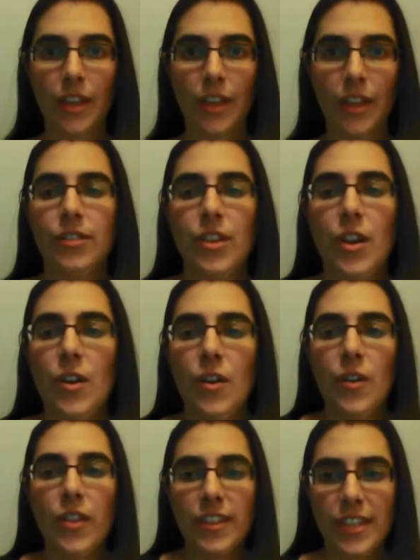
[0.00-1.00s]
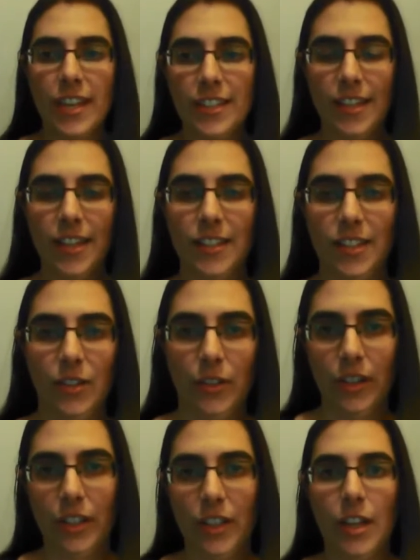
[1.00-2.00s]
So the Data Science
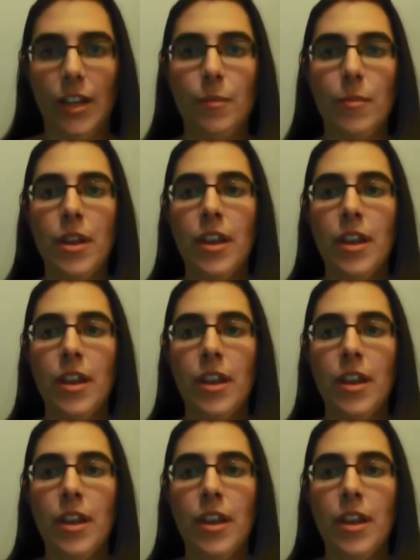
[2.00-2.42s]
Learning Club